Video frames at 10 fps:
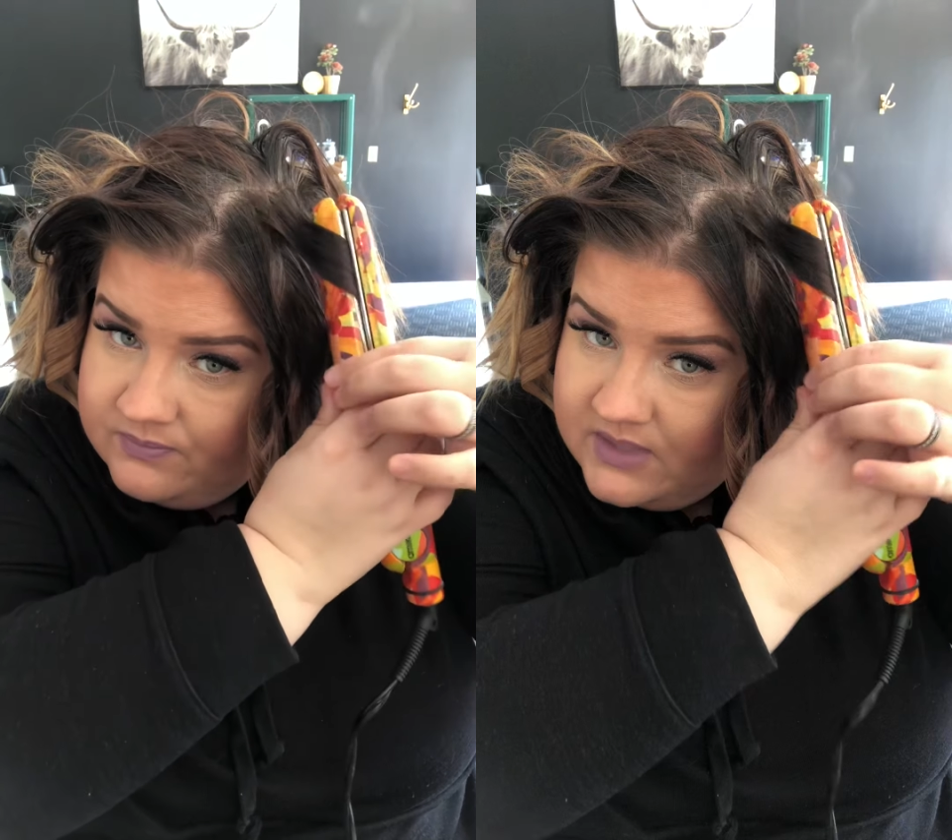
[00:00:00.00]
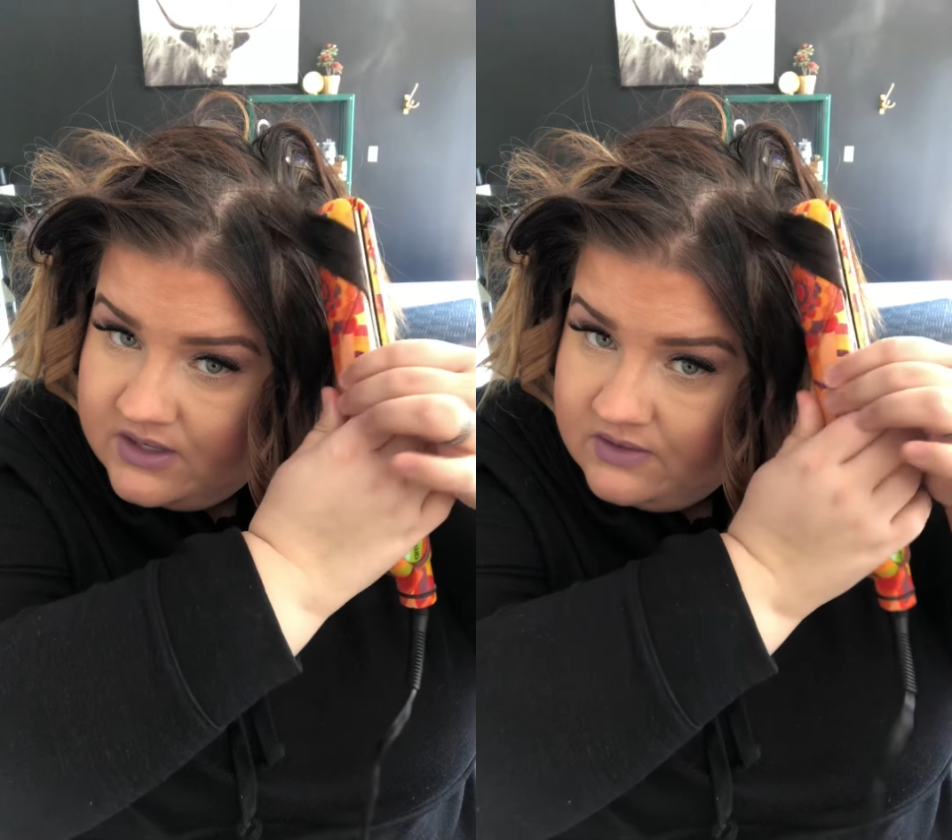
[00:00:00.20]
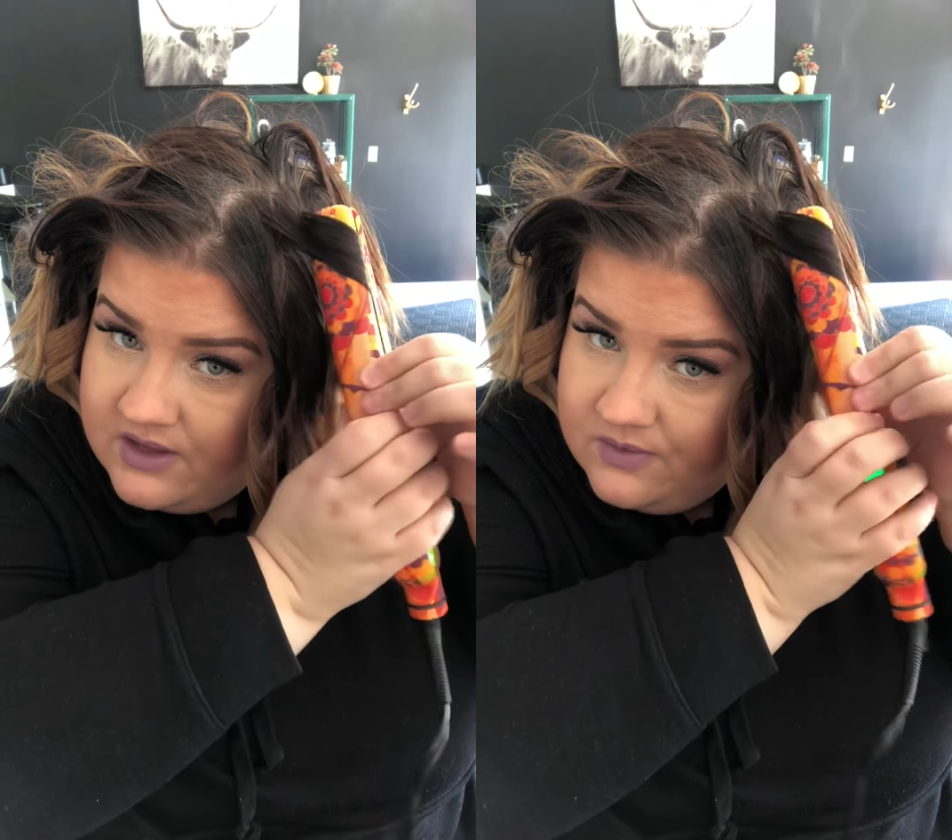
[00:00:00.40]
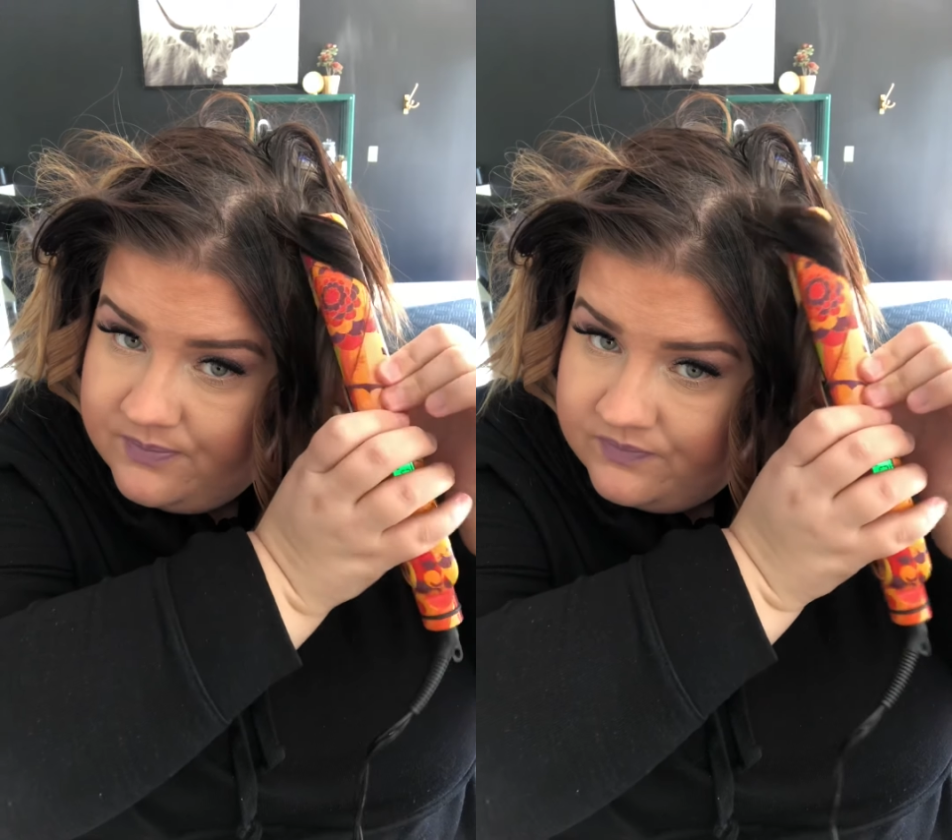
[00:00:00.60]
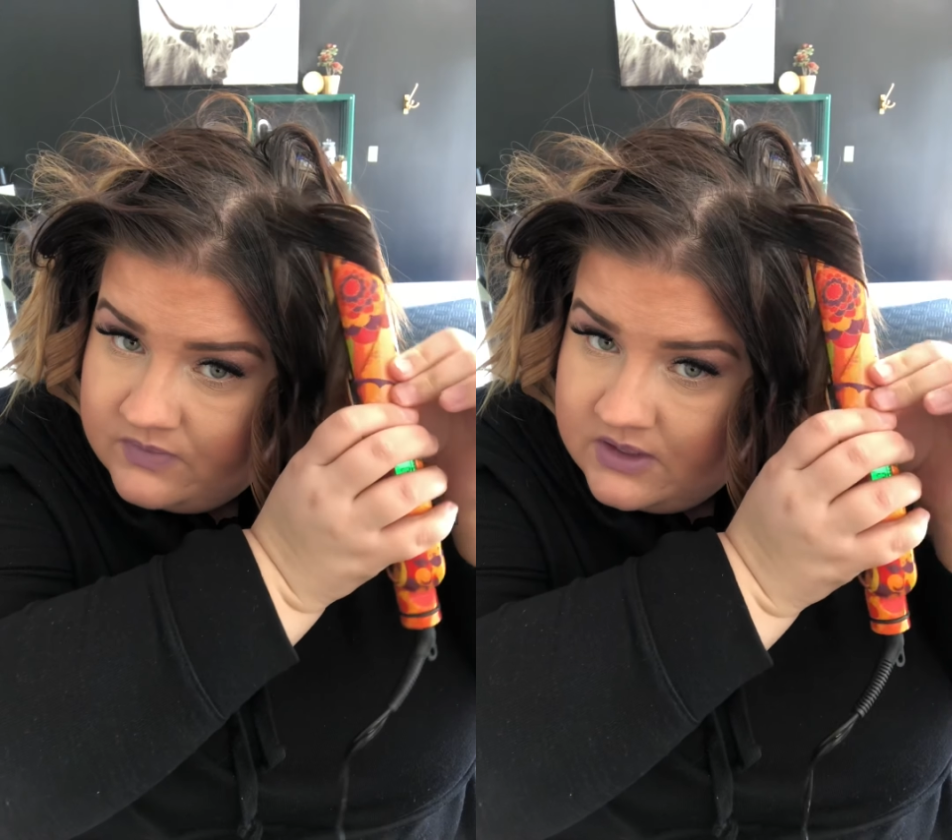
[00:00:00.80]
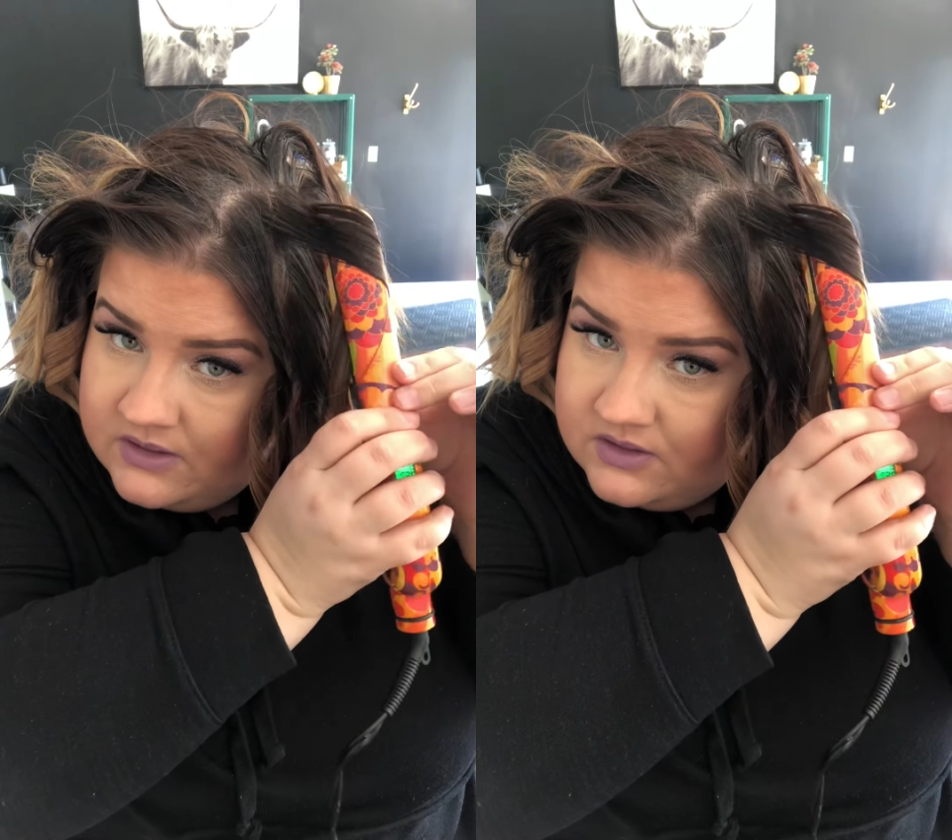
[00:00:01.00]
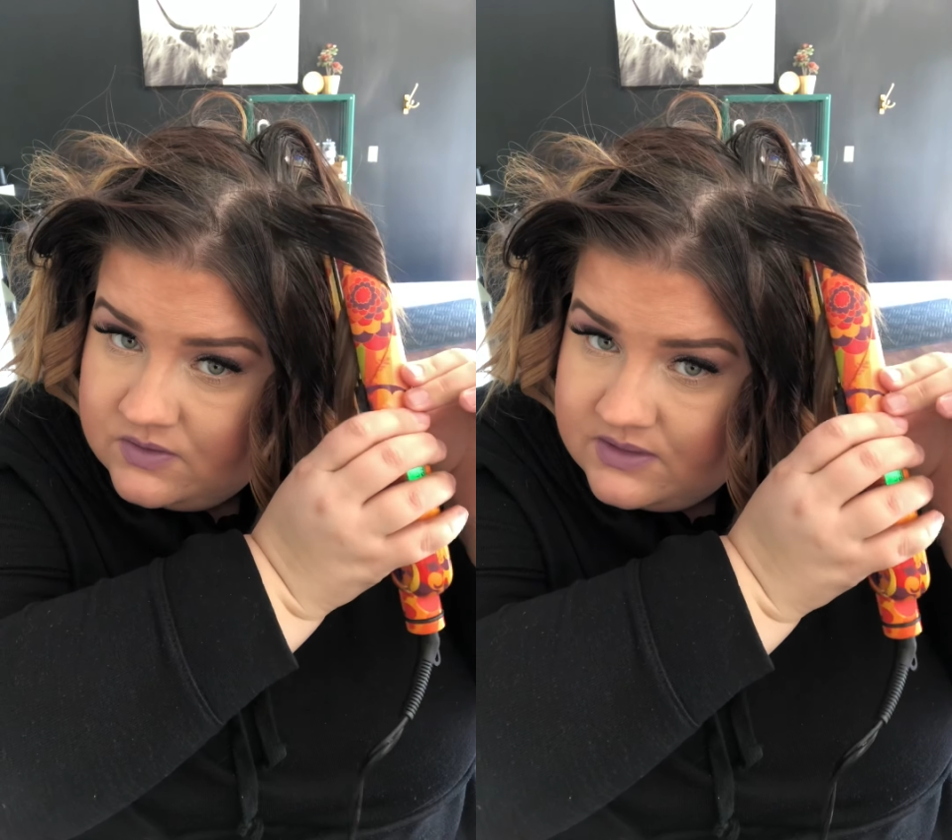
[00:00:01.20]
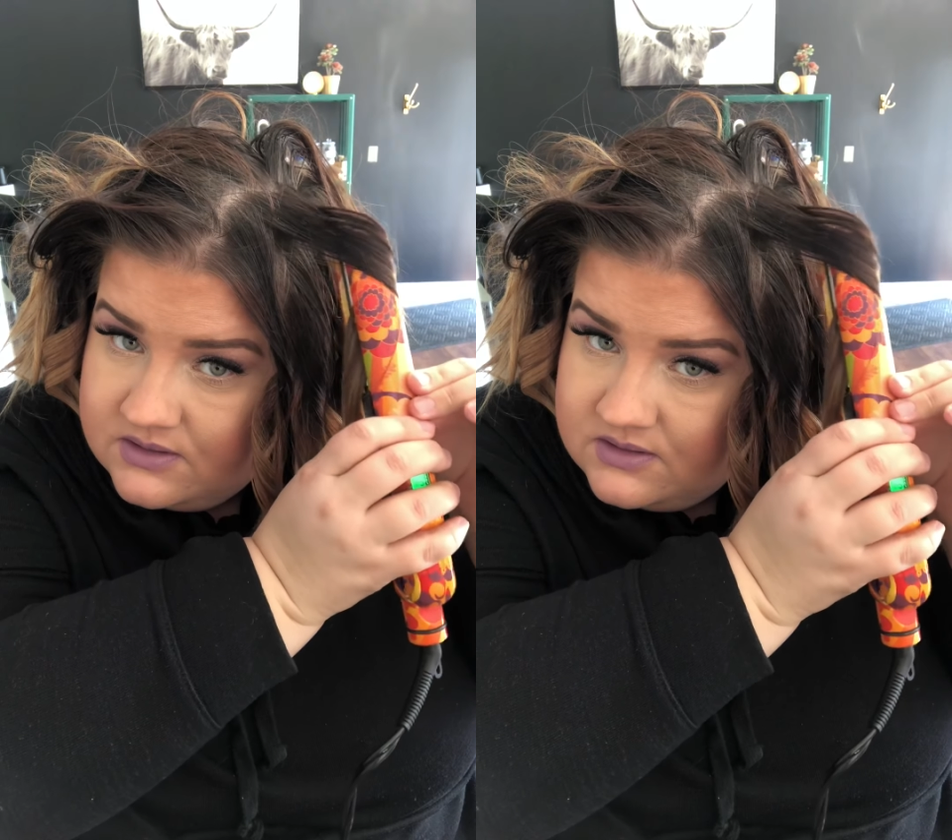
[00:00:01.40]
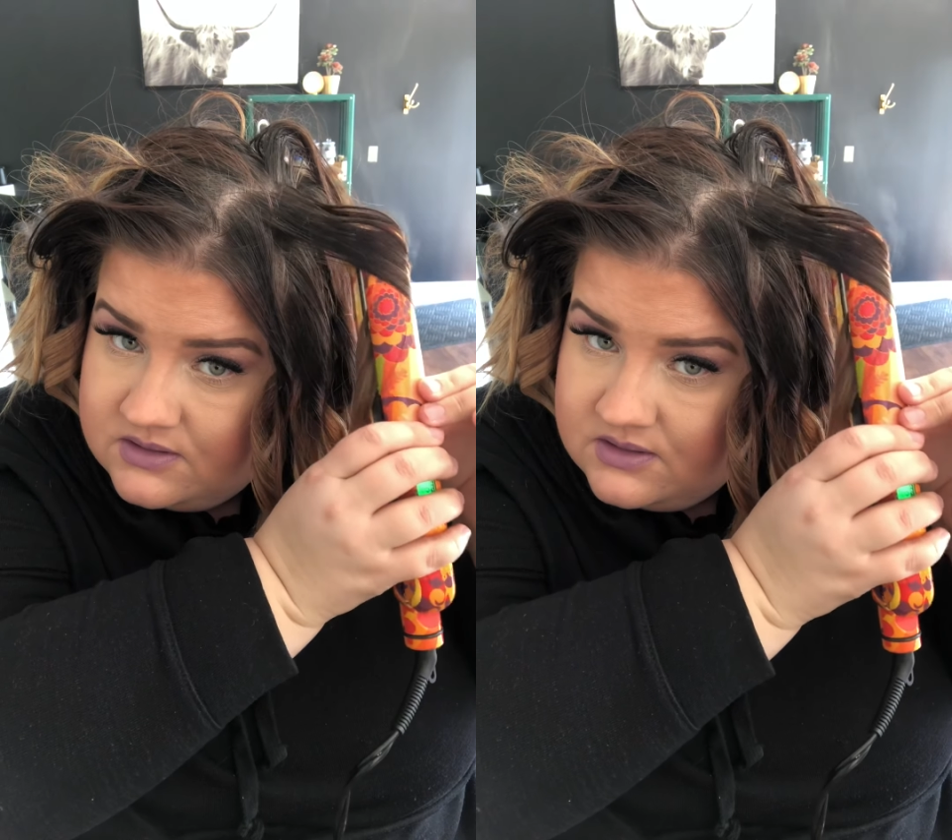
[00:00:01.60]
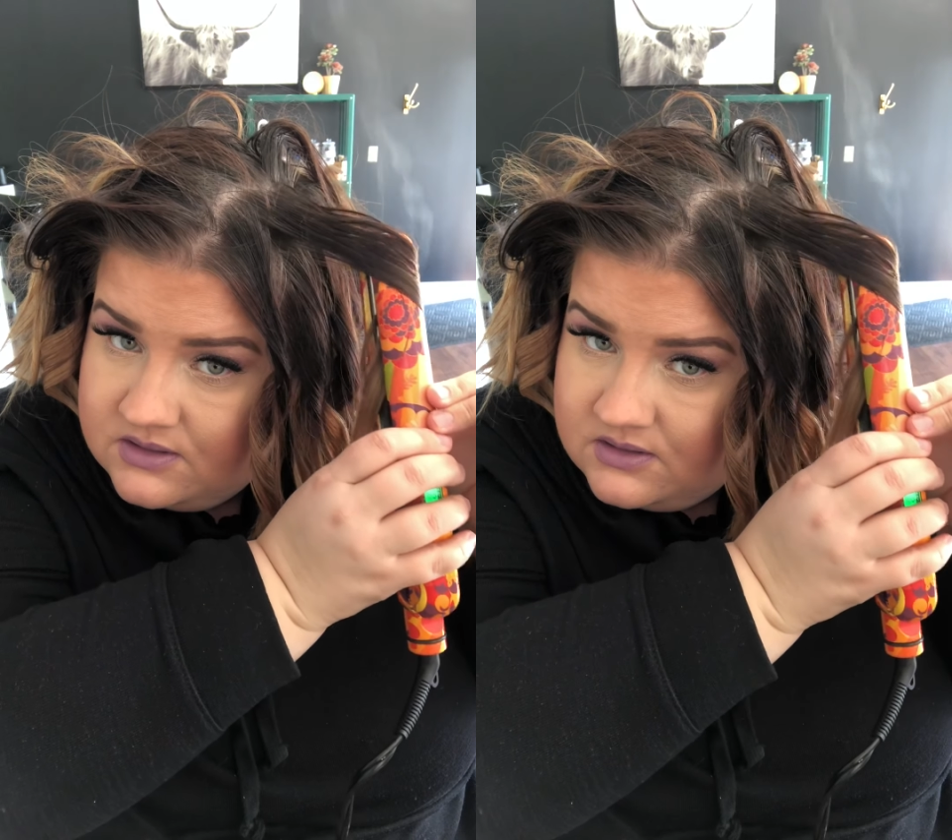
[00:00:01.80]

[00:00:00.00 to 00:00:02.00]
Parallel, twist,